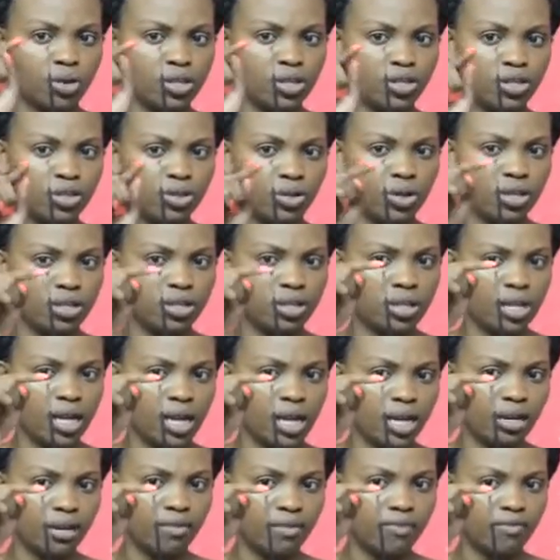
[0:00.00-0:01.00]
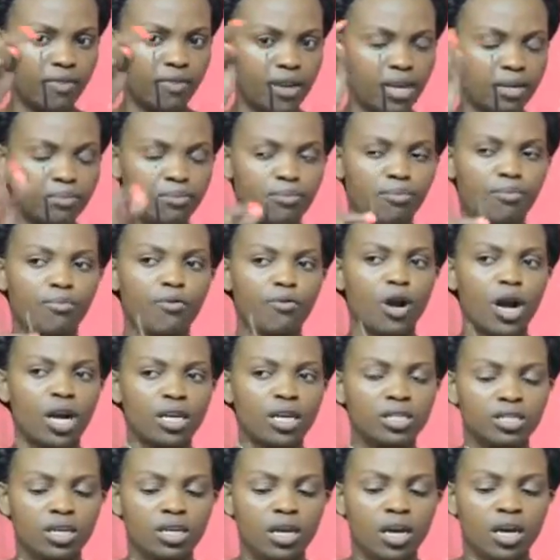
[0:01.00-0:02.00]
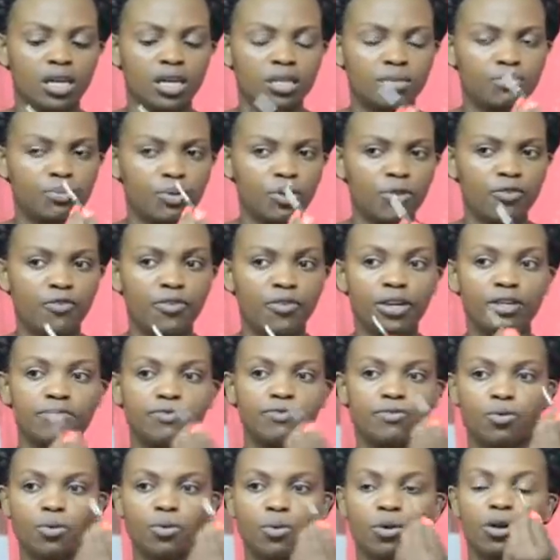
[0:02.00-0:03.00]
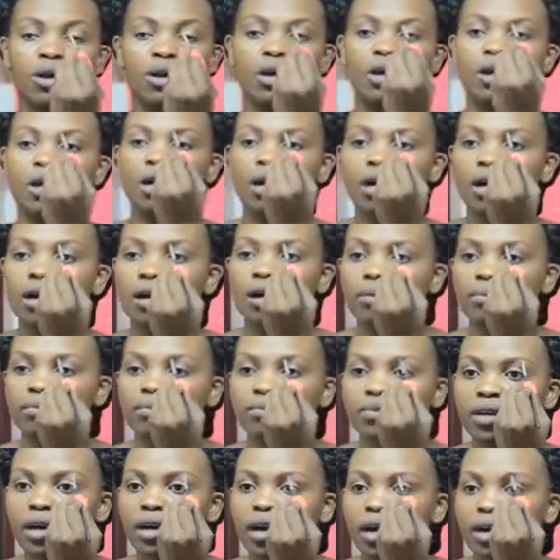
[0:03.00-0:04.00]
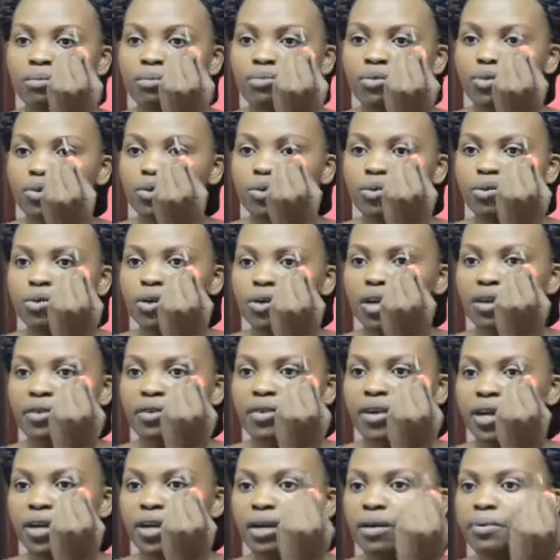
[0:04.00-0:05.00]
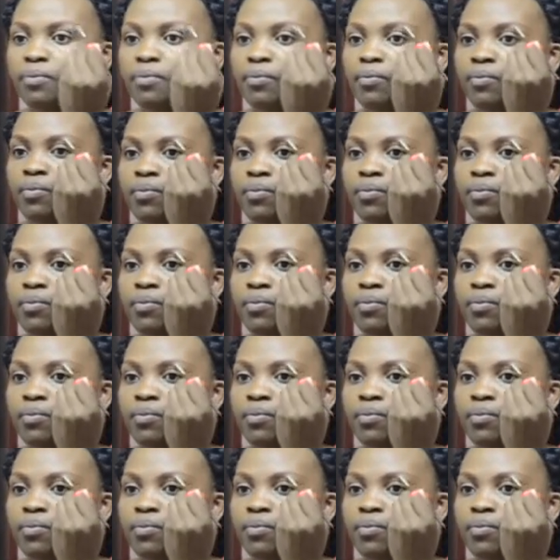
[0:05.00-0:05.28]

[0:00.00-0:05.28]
It's not like a flat brush. It's perfect for the eyebrow area.